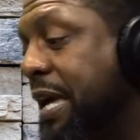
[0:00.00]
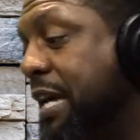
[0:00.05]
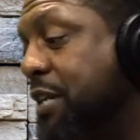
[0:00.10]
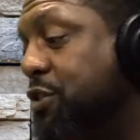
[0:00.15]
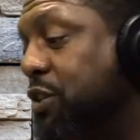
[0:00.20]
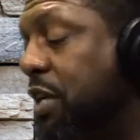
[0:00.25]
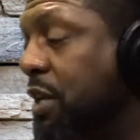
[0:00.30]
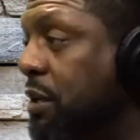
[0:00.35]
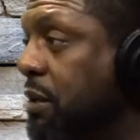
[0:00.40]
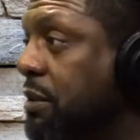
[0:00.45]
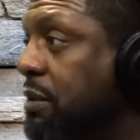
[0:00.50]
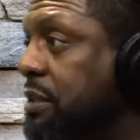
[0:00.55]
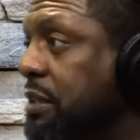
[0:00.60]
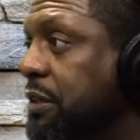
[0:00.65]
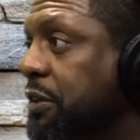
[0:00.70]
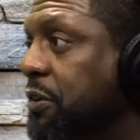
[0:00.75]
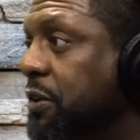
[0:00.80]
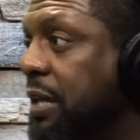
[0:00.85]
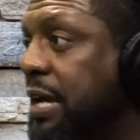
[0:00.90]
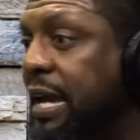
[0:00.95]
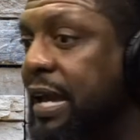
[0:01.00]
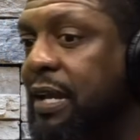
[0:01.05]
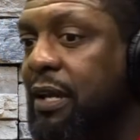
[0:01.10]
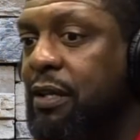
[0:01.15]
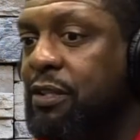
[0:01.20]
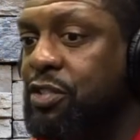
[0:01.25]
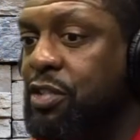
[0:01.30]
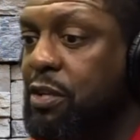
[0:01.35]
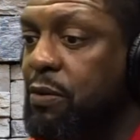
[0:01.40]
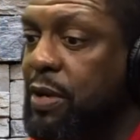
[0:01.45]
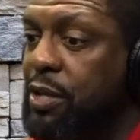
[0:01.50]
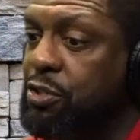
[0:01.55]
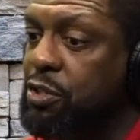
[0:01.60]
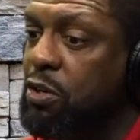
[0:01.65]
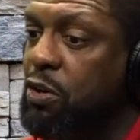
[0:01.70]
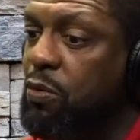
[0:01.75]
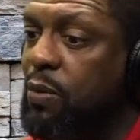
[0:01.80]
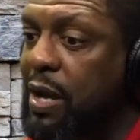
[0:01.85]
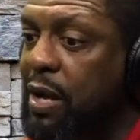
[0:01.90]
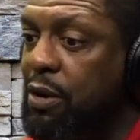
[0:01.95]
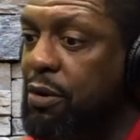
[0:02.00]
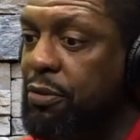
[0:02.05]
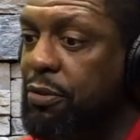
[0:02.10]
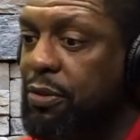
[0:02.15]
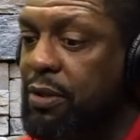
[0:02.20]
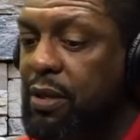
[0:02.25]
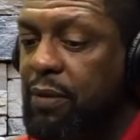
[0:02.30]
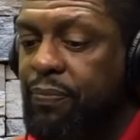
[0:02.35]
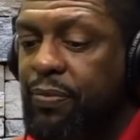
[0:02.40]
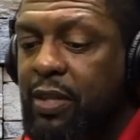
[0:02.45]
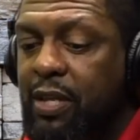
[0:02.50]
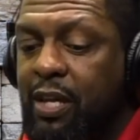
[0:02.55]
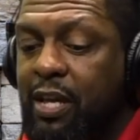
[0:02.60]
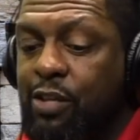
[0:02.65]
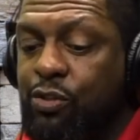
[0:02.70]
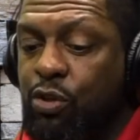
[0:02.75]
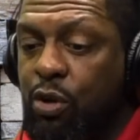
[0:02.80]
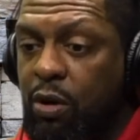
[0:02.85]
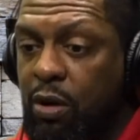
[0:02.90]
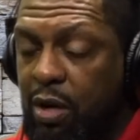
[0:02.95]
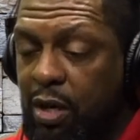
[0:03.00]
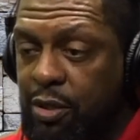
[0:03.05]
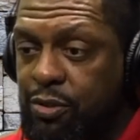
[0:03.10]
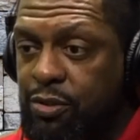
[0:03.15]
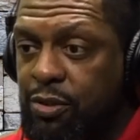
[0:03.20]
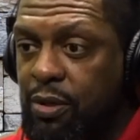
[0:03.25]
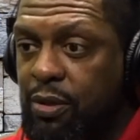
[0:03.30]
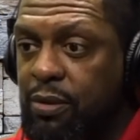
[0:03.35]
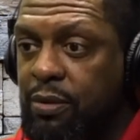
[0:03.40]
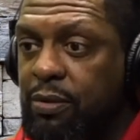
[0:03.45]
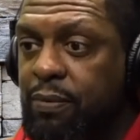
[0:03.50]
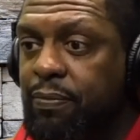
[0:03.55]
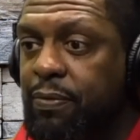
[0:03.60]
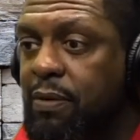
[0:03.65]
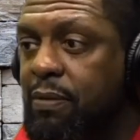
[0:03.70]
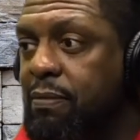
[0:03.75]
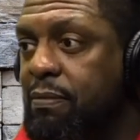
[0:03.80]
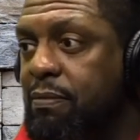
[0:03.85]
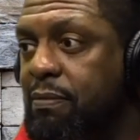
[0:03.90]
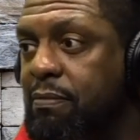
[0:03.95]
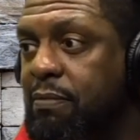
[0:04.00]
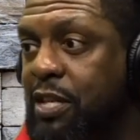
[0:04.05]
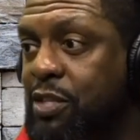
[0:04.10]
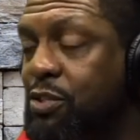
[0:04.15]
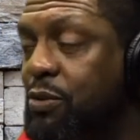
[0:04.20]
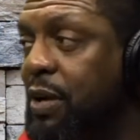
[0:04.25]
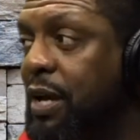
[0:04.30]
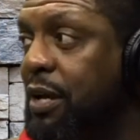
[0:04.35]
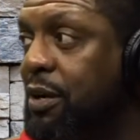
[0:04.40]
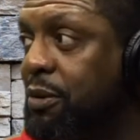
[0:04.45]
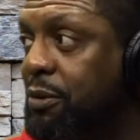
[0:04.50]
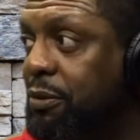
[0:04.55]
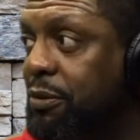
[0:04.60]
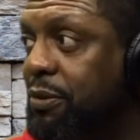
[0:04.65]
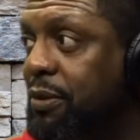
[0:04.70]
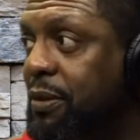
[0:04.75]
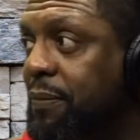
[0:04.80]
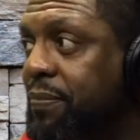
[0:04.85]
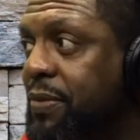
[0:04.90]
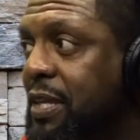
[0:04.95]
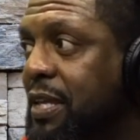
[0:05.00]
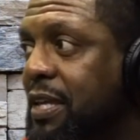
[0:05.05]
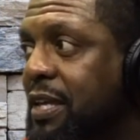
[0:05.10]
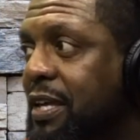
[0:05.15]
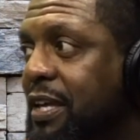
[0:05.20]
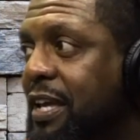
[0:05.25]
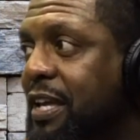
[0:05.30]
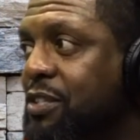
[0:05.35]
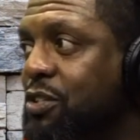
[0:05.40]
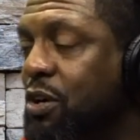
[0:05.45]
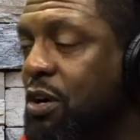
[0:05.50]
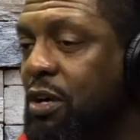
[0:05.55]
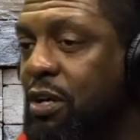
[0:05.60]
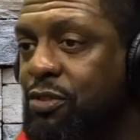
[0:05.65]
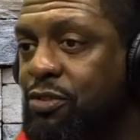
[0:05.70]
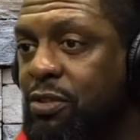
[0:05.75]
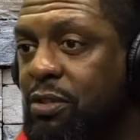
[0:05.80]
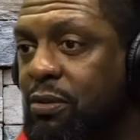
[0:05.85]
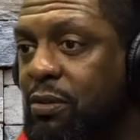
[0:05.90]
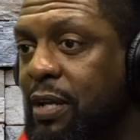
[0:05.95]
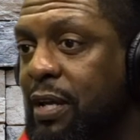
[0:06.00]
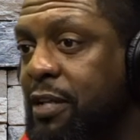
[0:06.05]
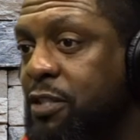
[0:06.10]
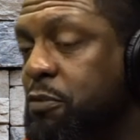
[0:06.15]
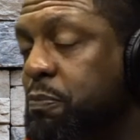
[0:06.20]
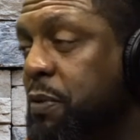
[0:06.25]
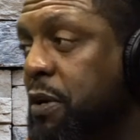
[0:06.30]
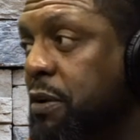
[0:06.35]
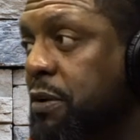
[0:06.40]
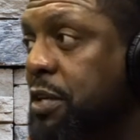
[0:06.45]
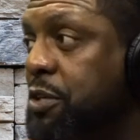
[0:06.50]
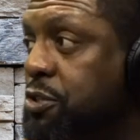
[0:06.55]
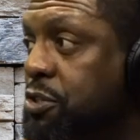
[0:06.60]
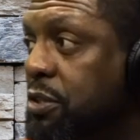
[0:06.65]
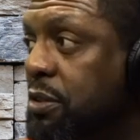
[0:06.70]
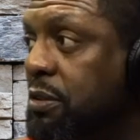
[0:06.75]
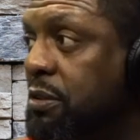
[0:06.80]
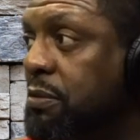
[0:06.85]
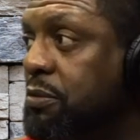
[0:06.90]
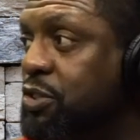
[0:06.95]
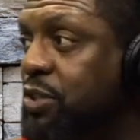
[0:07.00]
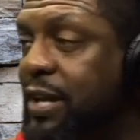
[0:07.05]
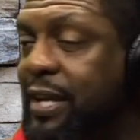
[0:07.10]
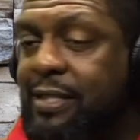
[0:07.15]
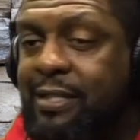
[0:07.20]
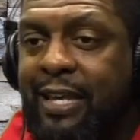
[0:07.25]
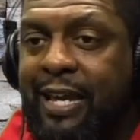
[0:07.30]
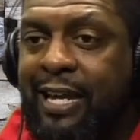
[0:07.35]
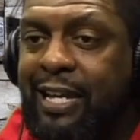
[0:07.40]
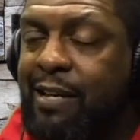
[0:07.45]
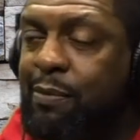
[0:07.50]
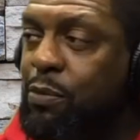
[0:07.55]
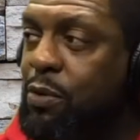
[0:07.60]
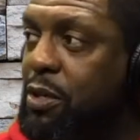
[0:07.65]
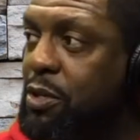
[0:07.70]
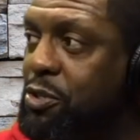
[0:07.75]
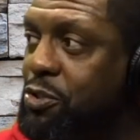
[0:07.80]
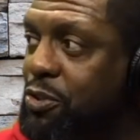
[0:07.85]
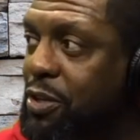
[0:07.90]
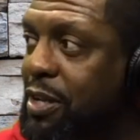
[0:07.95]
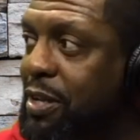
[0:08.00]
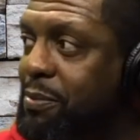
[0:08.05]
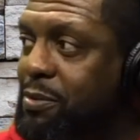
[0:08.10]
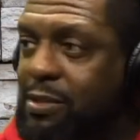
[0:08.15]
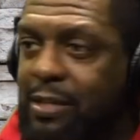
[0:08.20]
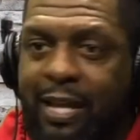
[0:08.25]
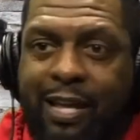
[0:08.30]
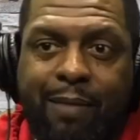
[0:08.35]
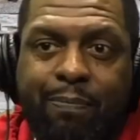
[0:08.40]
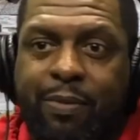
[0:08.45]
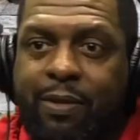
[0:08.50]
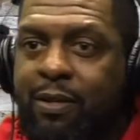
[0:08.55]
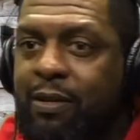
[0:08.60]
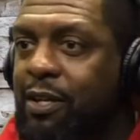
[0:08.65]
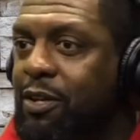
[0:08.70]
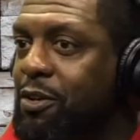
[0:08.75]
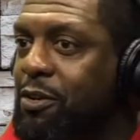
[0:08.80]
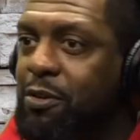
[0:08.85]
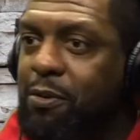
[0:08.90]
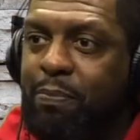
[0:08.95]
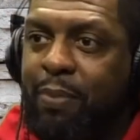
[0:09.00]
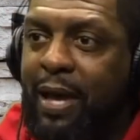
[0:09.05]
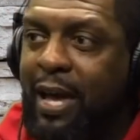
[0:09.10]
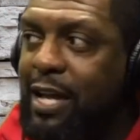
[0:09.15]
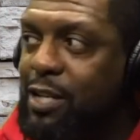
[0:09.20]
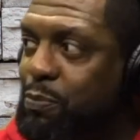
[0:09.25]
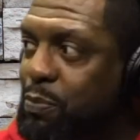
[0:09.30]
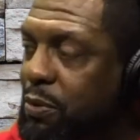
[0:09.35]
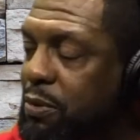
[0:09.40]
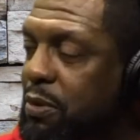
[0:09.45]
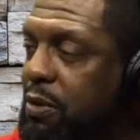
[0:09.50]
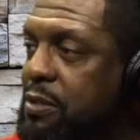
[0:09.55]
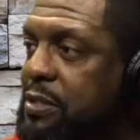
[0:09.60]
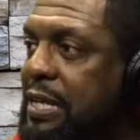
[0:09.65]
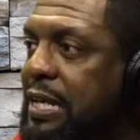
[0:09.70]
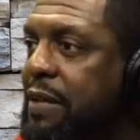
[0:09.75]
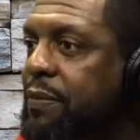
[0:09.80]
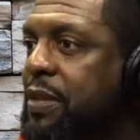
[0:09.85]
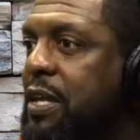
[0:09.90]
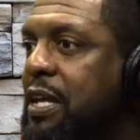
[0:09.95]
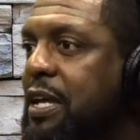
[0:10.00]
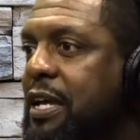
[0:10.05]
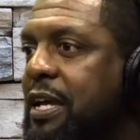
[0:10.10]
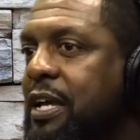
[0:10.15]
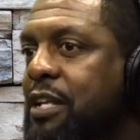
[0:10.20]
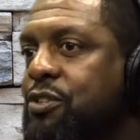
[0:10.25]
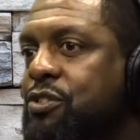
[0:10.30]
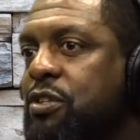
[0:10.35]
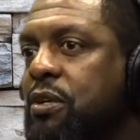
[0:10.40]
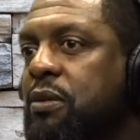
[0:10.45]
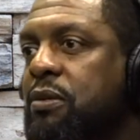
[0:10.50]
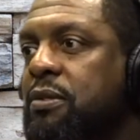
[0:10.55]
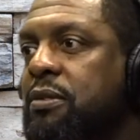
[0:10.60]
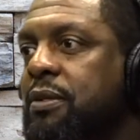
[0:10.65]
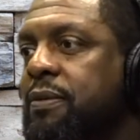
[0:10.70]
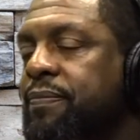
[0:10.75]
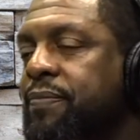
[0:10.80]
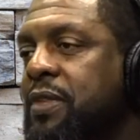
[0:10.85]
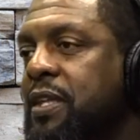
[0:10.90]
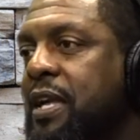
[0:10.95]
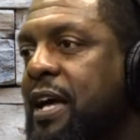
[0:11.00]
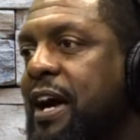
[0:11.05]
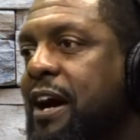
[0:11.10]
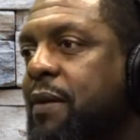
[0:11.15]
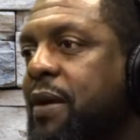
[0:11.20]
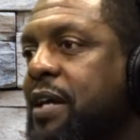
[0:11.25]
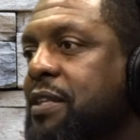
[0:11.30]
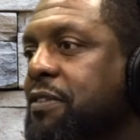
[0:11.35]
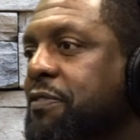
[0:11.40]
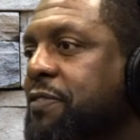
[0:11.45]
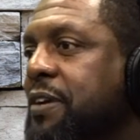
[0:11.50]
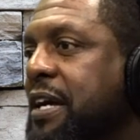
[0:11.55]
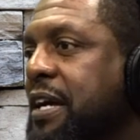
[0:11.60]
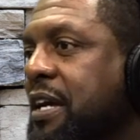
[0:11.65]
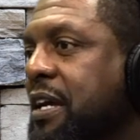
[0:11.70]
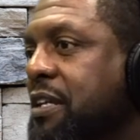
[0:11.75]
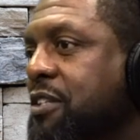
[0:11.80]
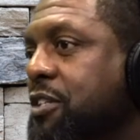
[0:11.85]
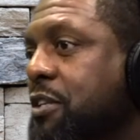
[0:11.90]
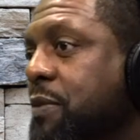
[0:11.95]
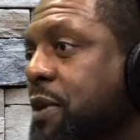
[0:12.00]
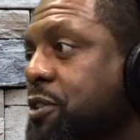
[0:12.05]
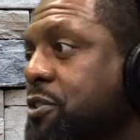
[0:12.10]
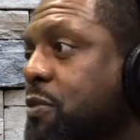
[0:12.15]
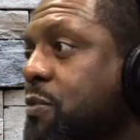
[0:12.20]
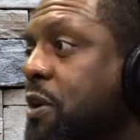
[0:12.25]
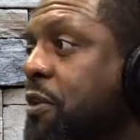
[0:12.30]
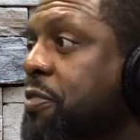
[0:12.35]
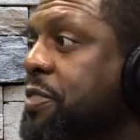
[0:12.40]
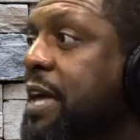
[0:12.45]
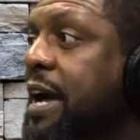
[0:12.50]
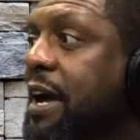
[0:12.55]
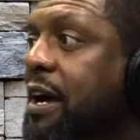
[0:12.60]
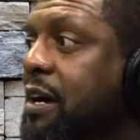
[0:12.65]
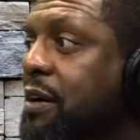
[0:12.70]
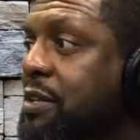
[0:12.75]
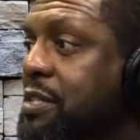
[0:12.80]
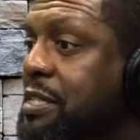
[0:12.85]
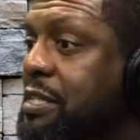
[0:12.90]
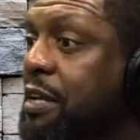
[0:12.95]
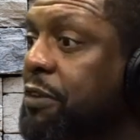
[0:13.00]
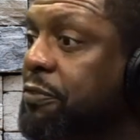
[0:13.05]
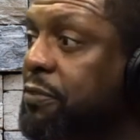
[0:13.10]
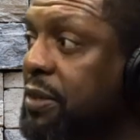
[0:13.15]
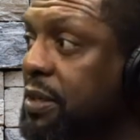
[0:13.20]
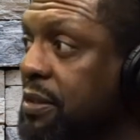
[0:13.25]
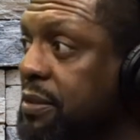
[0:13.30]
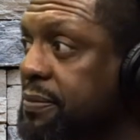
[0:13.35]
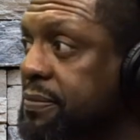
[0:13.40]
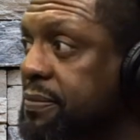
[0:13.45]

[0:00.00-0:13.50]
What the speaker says: As you get older, you're like, generational wealth is also mental health. It's also experiential, taking them on trips, stamping their passports. And so how I define generational wealth now is different